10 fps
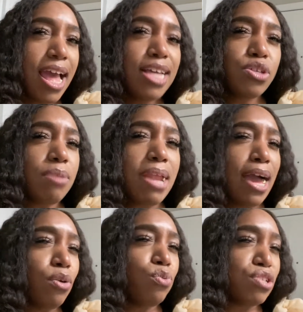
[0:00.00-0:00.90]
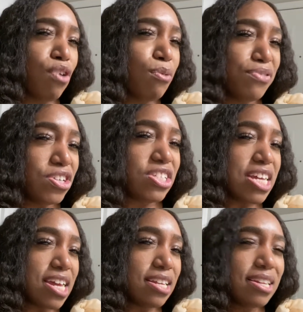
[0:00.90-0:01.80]
So I'm like, what's wrong with your
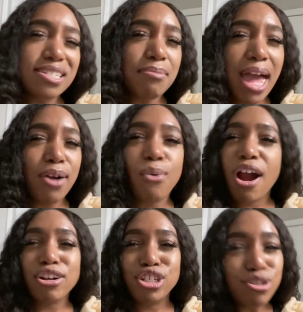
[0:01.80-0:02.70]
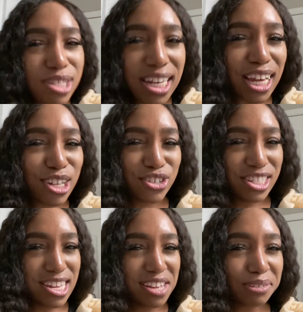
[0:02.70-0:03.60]
seat? Because I'm like, why aren't you sitting in your seat?